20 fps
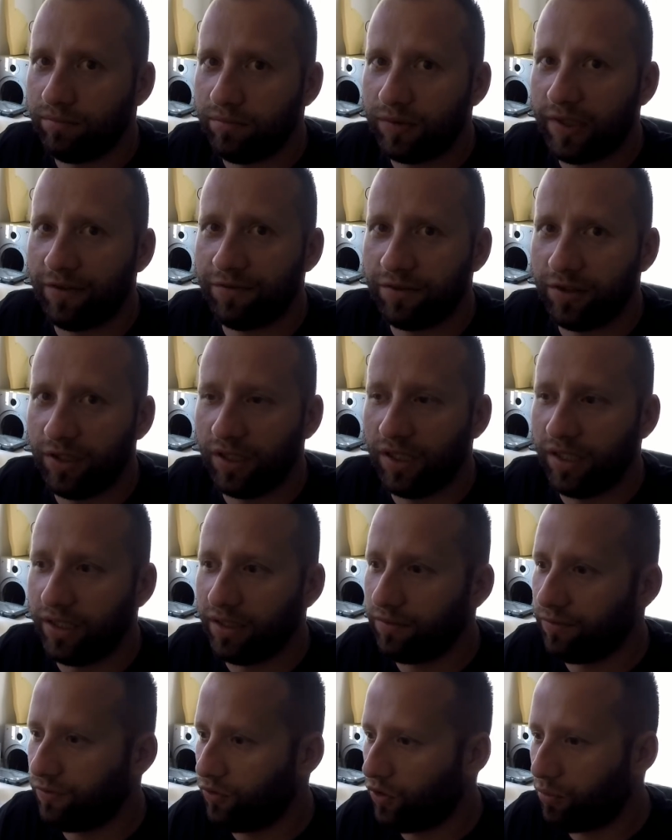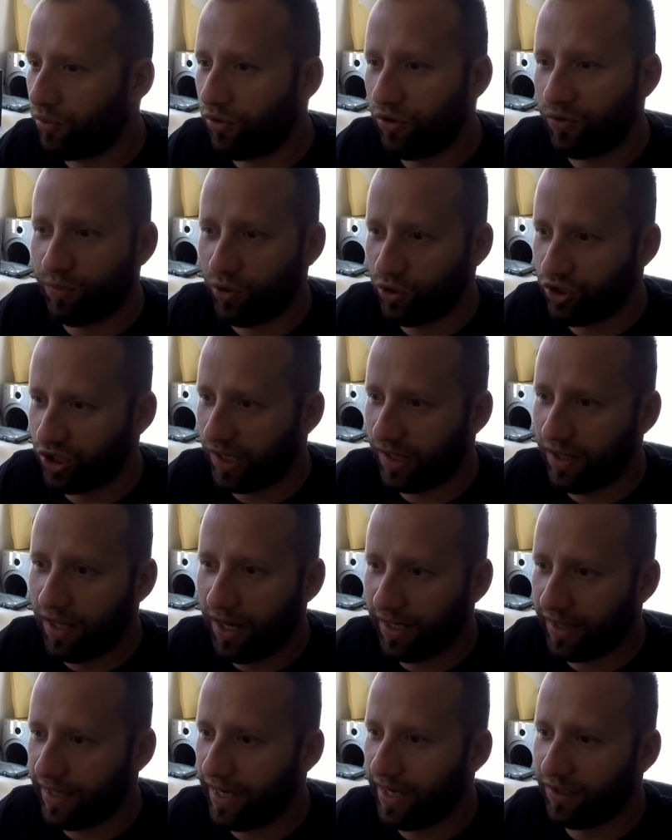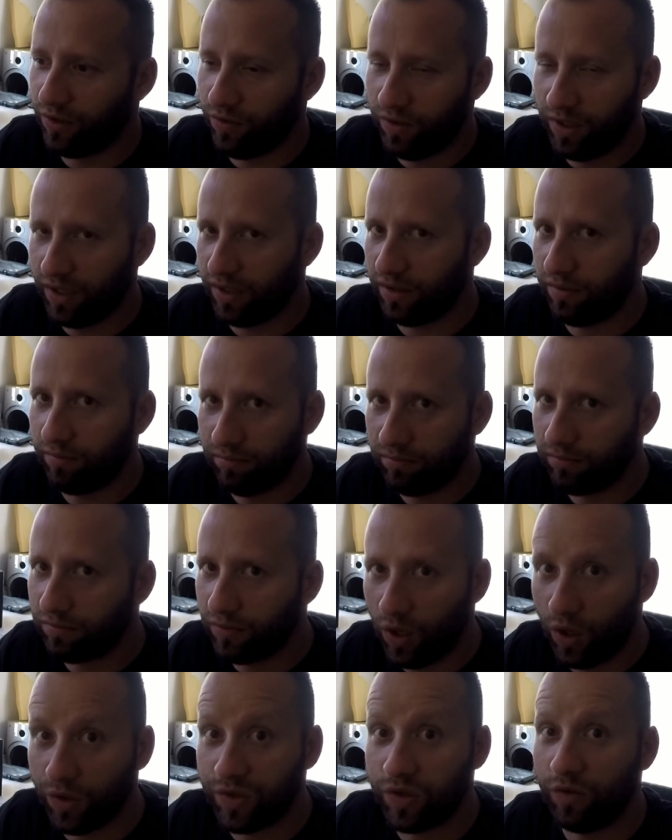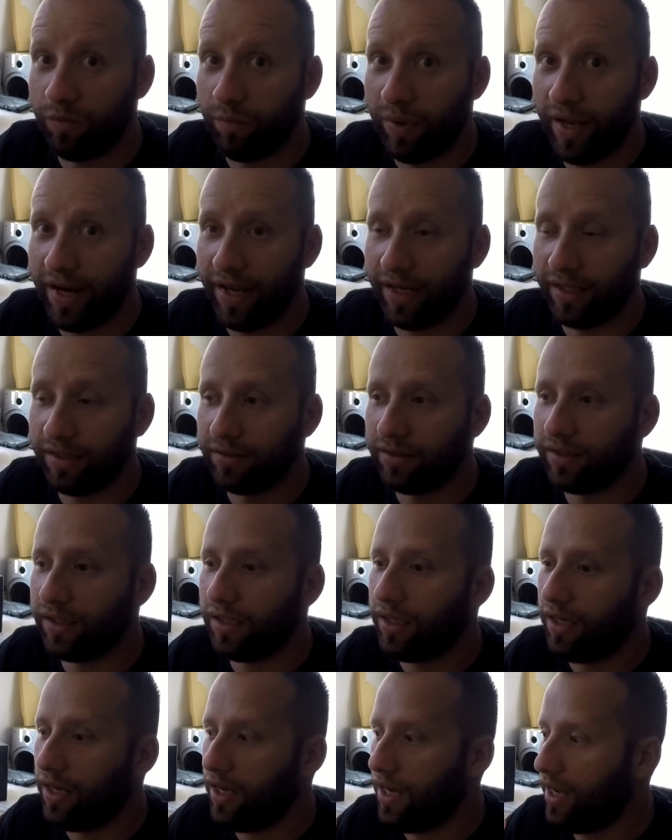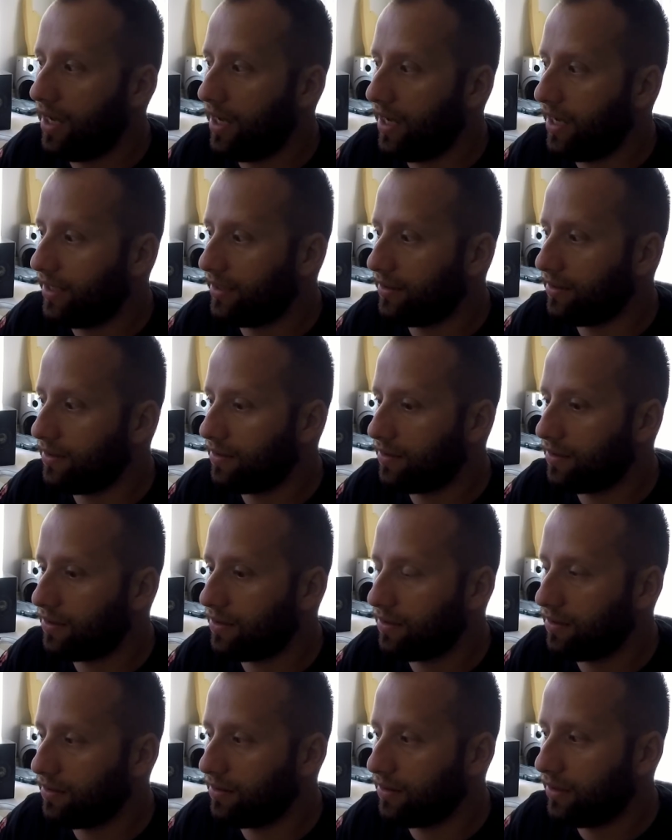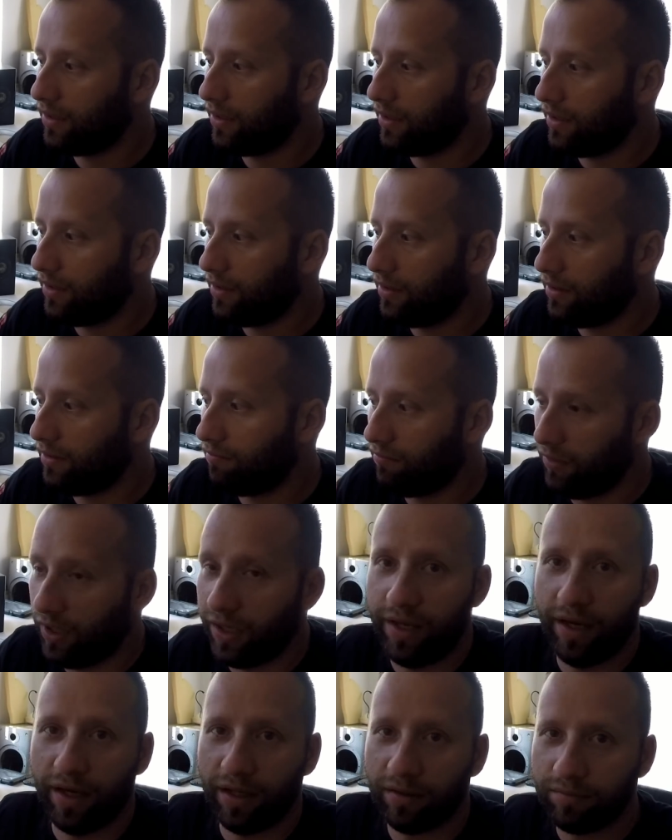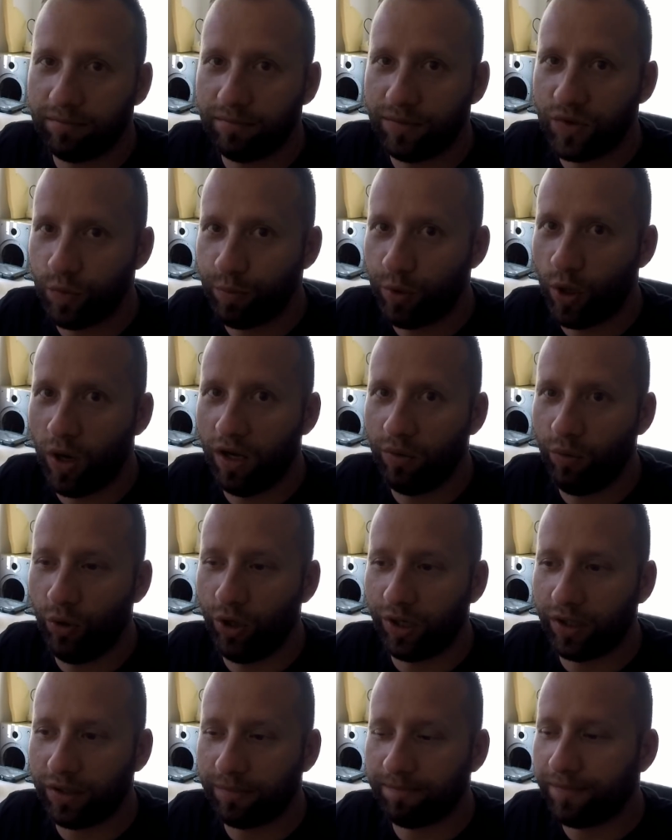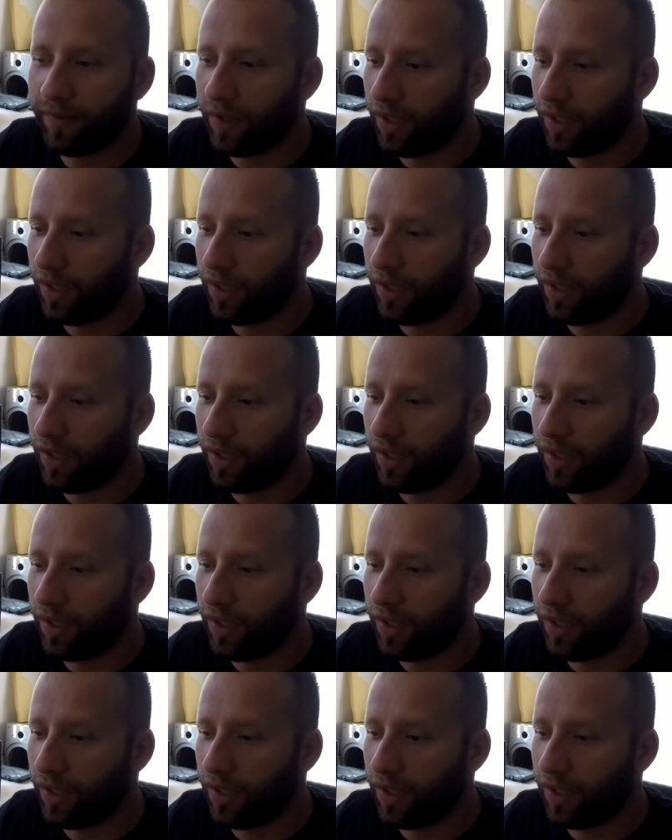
definitely for a project like that you need lots of planning and yeah, super hard work.